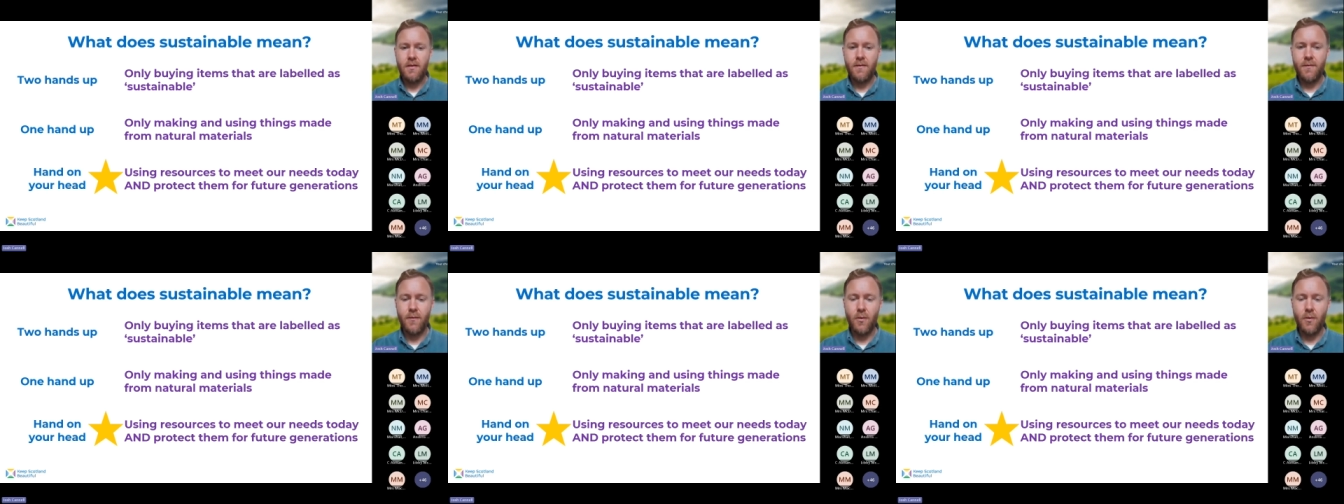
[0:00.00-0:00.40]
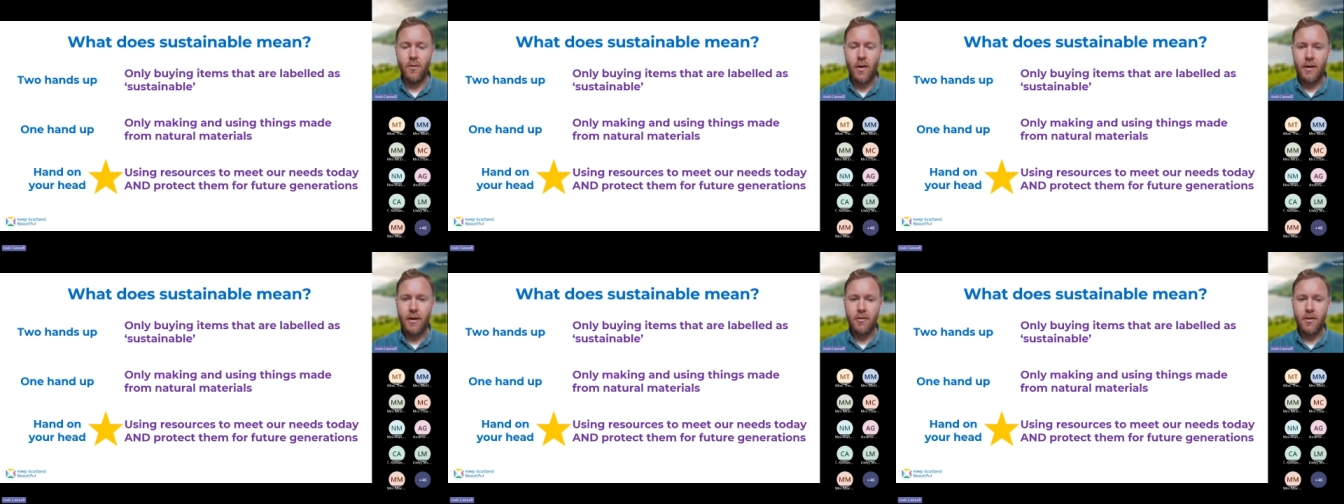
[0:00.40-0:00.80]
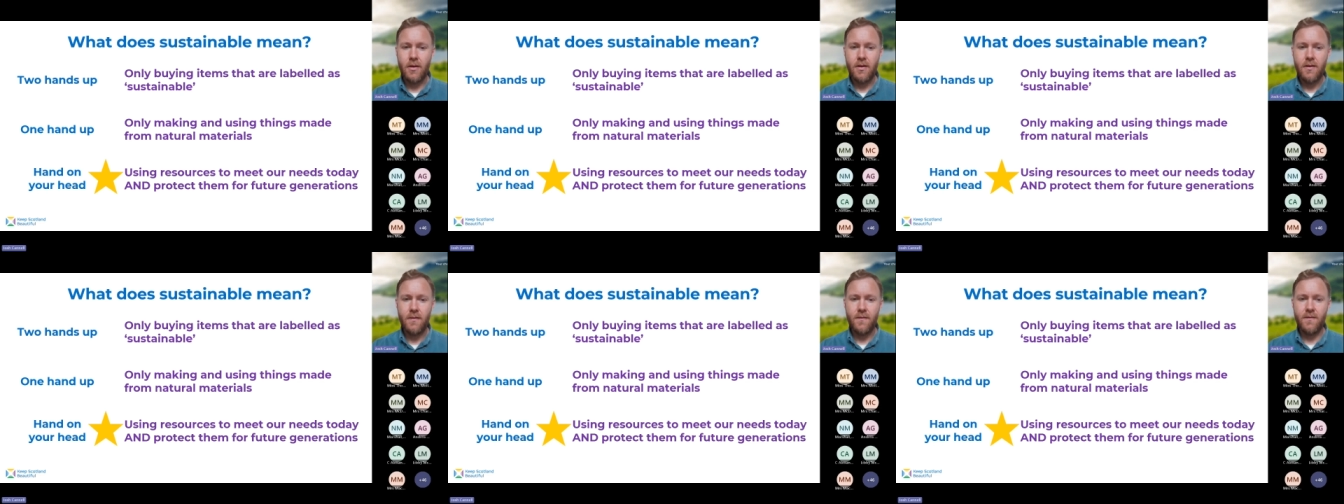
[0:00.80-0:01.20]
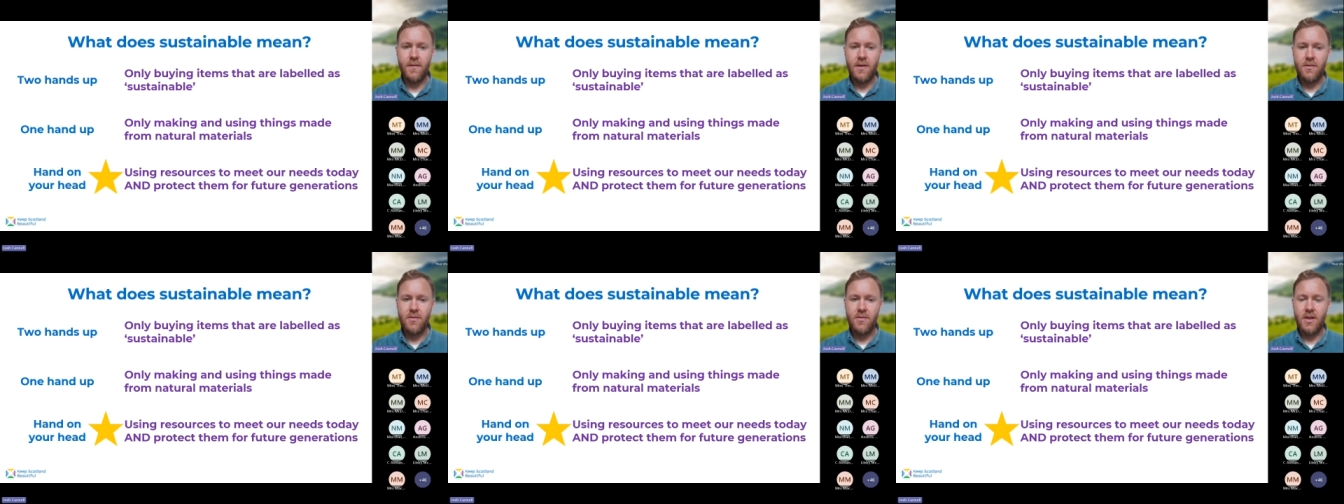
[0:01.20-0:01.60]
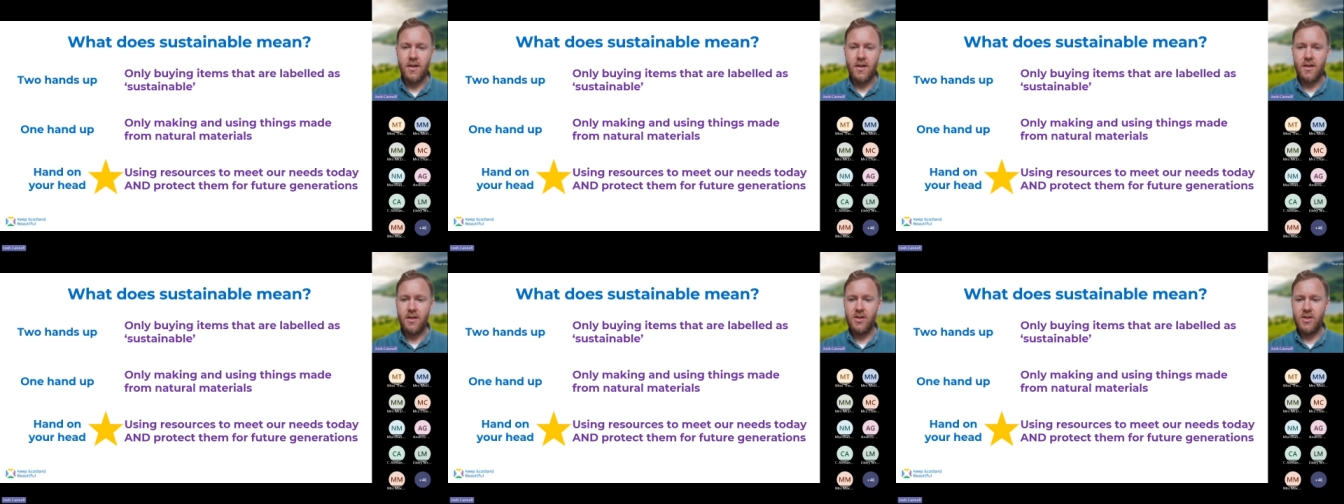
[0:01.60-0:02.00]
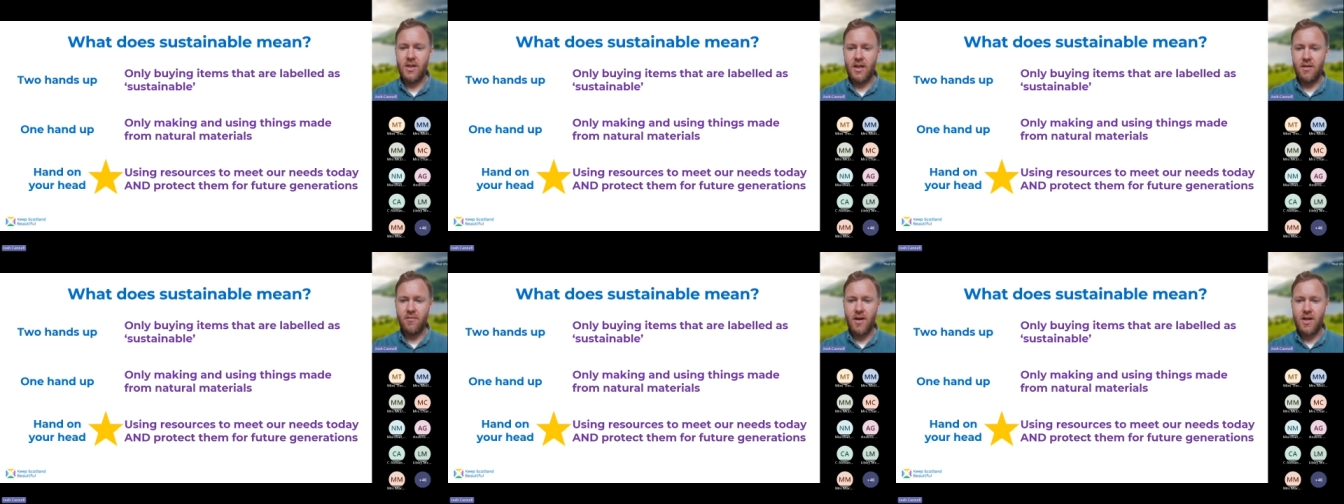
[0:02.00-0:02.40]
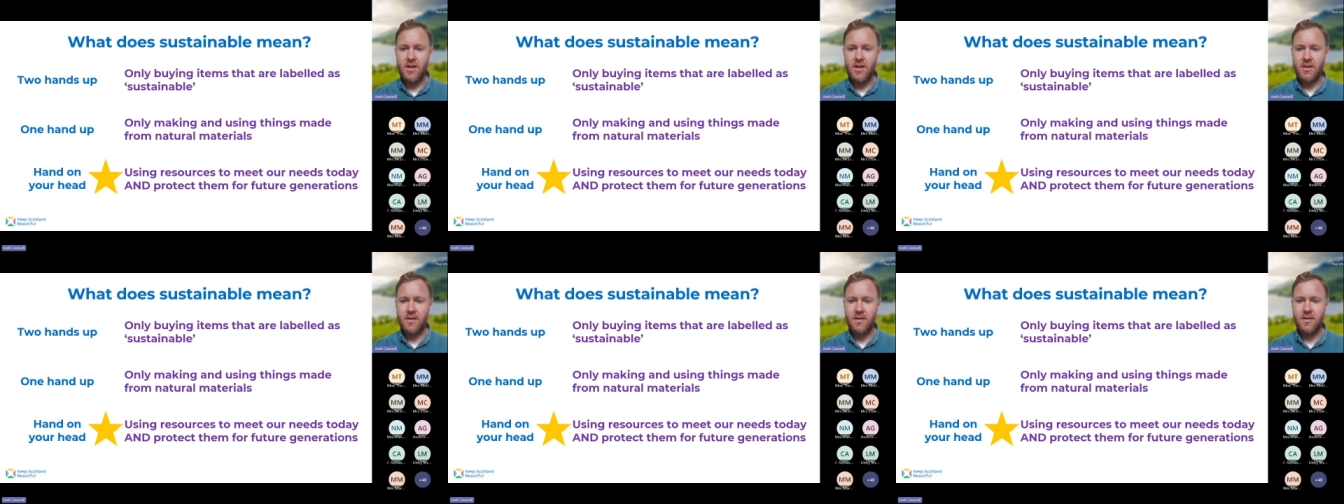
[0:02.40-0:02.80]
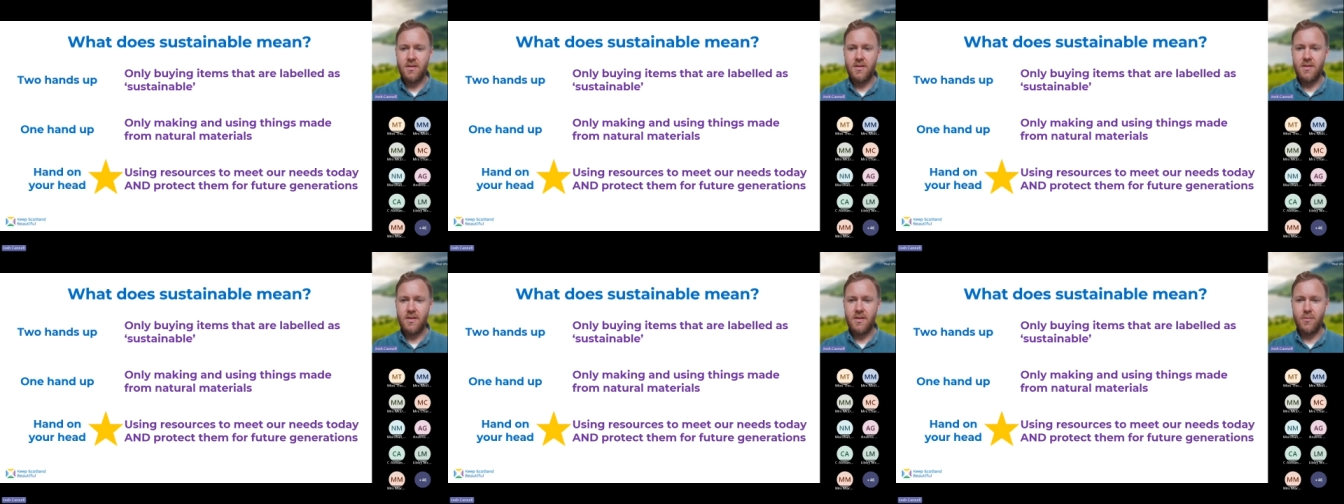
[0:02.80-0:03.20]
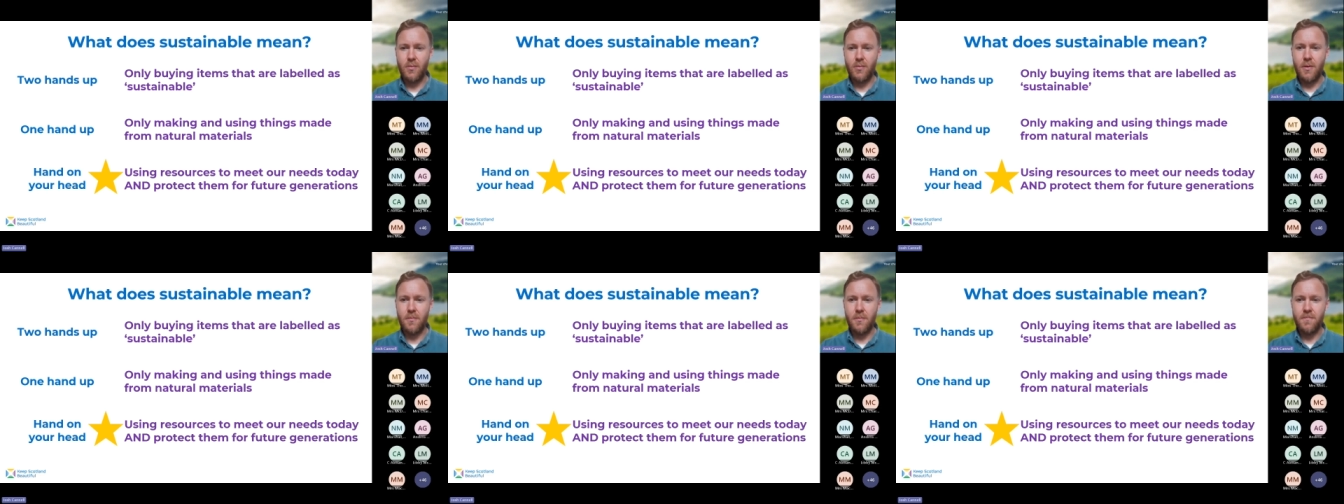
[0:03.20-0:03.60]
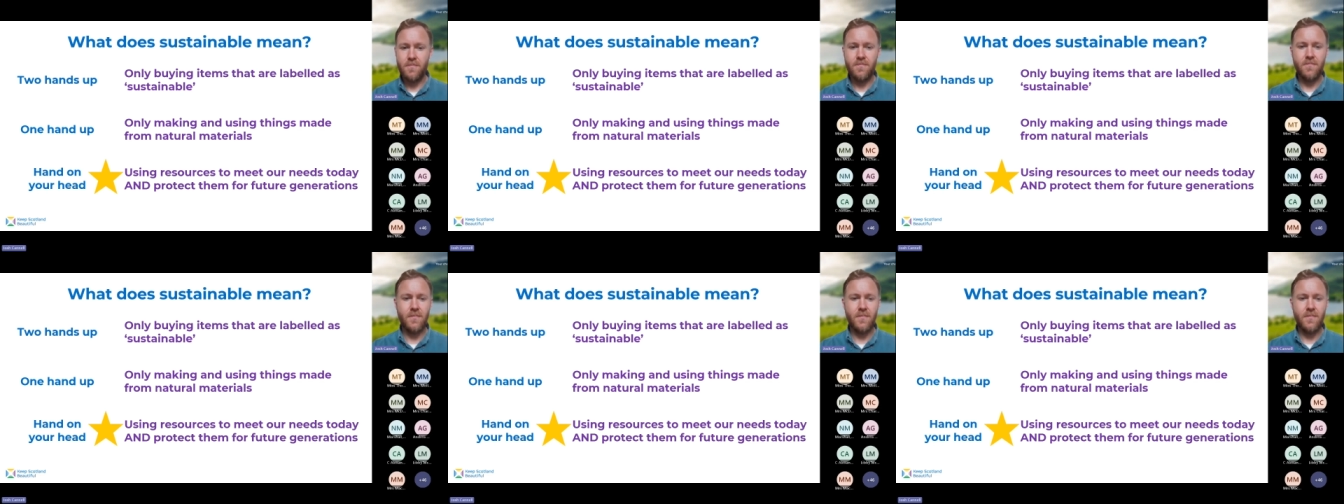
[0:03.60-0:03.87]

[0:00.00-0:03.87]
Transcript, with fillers: for our future generations as well.